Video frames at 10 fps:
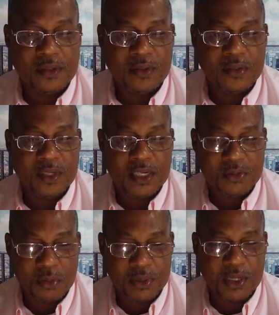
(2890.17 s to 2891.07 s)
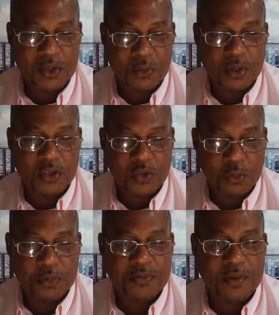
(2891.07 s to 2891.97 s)
Okay, that's where we get the word
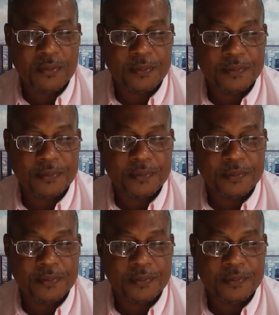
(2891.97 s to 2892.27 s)
stupid from.